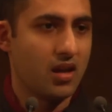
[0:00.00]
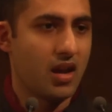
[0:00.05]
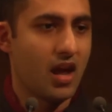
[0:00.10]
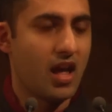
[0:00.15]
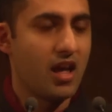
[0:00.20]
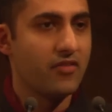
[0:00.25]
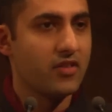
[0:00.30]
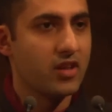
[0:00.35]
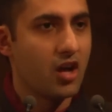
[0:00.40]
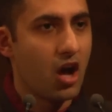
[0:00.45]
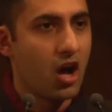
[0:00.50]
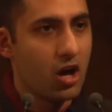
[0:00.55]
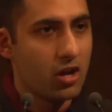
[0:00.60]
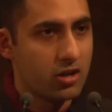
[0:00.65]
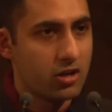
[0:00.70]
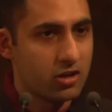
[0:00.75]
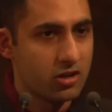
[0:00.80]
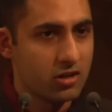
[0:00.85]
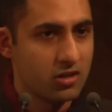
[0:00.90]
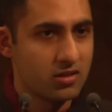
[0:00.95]
and I have the
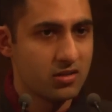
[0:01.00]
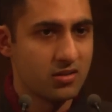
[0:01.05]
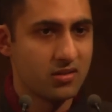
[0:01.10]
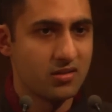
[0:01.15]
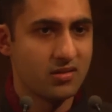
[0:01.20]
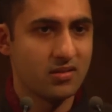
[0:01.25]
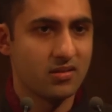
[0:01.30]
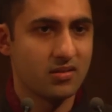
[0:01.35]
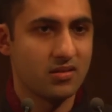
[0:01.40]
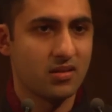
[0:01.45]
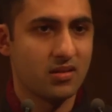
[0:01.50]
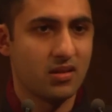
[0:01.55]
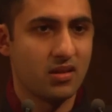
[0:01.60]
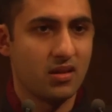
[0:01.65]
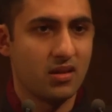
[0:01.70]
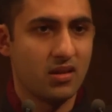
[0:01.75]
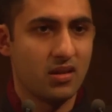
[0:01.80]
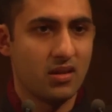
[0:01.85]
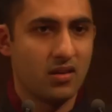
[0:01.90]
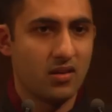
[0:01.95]
honor,
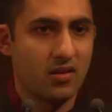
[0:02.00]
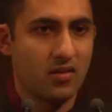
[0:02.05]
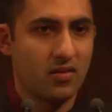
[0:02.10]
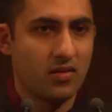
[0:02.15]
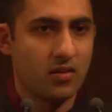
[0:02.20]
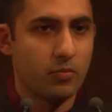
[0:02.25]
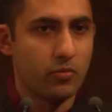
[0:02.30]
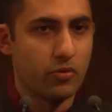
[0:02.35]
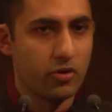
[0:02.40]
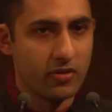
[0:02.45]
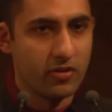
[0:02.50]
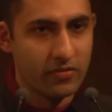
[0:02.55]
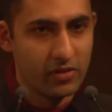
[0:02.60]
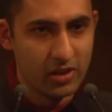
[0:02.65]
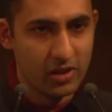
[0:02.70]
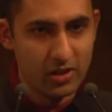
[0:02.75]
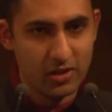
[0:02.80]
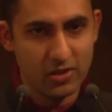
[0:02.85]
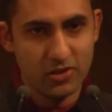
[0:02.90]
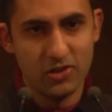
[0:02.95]
the
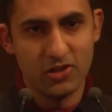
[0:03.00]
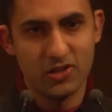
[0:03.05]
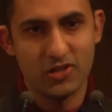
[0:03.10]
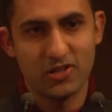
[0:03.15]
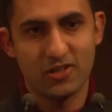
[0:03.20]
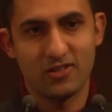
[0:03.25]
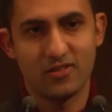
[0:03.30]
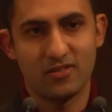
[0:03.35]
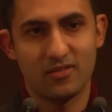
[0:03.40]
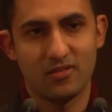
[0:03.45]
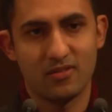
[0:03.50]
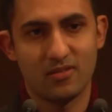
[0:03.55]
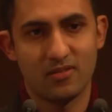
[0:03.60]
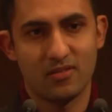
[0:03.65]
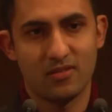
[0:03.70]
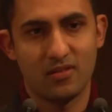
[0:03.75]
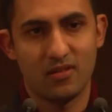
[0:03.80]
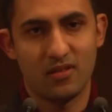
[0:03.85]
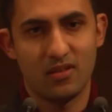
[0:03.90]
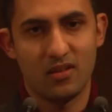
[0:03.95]
privilege,
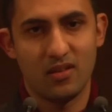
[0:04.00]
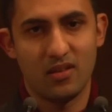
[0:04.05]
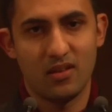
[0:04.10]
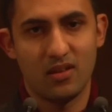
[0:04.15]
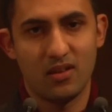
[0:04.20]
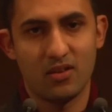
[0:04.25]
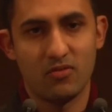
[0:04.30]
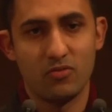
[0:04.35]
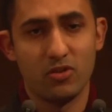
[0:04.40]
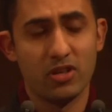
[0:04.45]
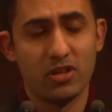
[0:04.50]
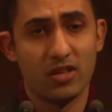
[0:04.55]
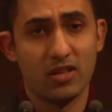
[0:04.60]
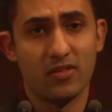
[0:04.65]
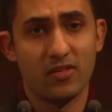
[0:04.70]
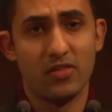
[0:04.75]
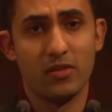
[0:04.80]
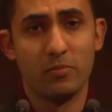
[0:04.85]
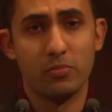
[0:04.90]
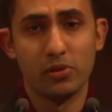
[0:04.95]
and
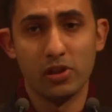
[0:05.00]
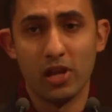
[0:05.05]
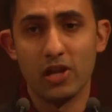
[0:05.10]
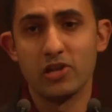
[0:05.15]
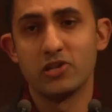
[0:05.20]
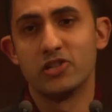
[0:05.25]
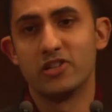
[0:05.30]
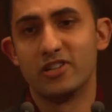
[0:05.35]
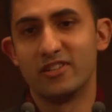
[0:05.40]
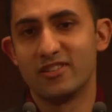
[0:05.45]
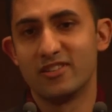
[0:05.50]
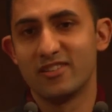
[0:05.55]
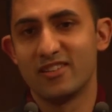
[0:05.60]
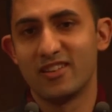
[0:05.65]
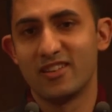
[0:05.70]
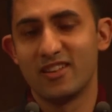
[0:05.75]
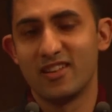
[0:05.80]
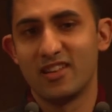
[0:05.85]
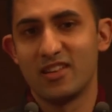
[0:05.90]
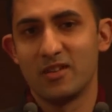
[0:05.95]
really the pleasure
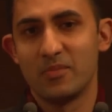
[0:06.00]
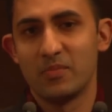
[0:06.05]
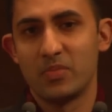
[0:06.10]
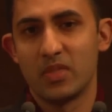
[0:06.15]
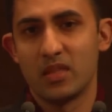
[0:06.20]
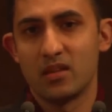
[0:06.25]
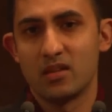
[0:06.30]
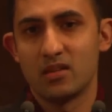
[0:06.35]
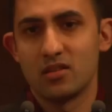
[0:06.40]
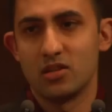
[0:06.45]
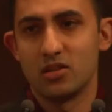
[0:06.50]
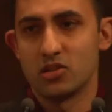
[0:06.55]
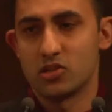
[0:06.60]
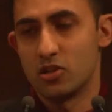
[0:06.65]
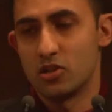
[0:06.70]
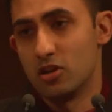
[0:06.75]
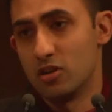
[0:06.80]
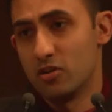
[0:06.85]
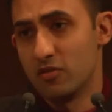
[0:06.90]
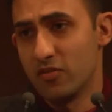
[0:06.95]
to
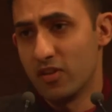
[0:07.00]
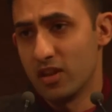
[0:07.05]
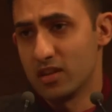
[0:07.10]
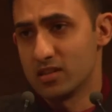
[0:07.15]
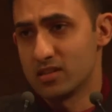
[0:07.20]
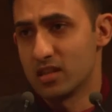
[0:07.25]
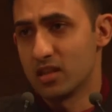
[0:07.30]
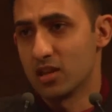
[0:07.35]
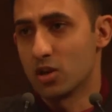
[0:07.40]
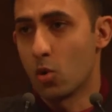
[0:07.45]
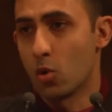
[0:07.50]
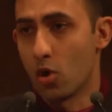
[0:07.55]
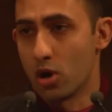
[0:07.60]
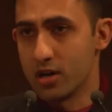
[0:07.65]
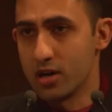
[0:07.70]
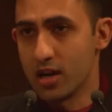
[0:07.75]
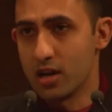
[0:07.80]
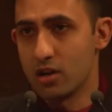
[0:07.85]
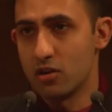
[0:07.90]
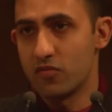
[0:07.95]
serve as the
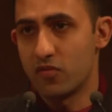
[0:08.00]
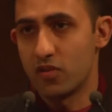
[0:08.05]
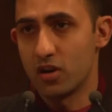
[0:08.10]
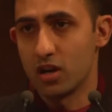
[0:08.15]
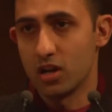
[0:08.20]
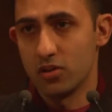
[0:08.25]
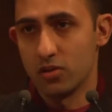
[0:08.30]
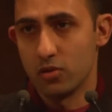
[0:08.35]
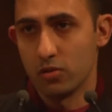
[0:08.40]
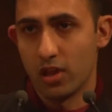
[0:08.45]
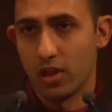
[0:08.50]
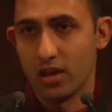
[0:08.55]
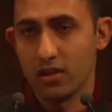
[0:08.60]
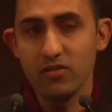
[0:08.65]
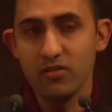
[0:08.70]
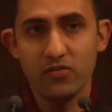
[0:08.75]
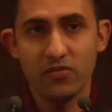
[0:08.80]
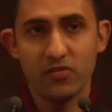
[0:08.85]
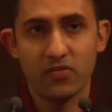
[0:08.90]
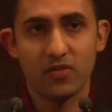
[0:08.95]
coordinator for Hindu
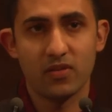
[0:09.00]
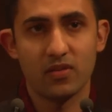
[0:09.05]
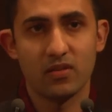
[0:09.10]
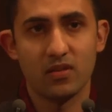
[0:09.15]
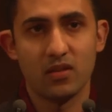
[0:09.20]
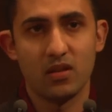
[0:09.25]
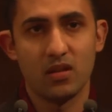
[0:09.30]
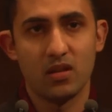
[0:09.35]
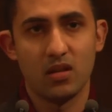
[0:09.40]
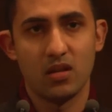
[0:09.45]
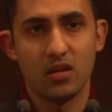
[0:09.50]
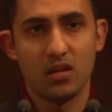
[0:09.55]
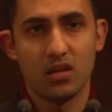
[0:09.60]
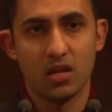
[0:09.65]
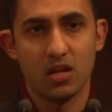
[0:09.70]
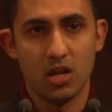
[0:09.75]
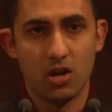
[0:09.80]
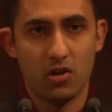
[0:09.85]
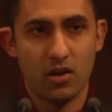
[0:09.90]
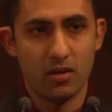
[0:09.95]
life
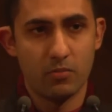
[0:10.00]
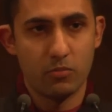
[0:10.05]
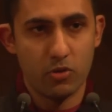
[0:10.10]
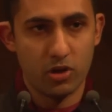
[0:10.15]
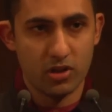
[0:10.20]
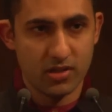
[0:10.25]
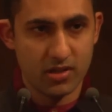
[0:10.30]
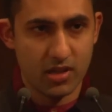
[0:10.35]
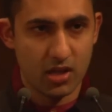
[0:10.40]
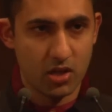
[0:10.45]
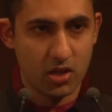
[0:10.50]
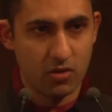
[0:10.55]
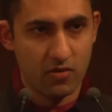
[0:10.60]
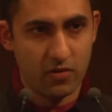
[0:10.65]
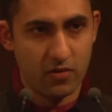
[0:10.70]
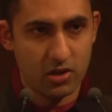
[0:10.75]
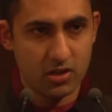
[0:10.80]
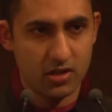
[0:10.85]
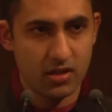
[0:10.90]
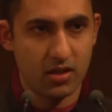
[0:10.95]
here at Princeton
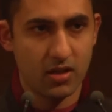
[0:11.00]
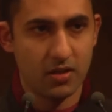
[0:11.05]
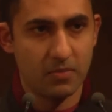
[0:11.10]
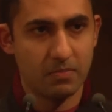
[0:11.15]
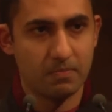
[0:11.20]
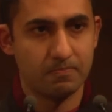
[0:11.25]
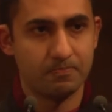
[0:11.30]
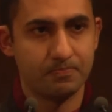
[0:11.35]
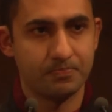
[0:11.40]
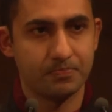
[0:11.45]
University.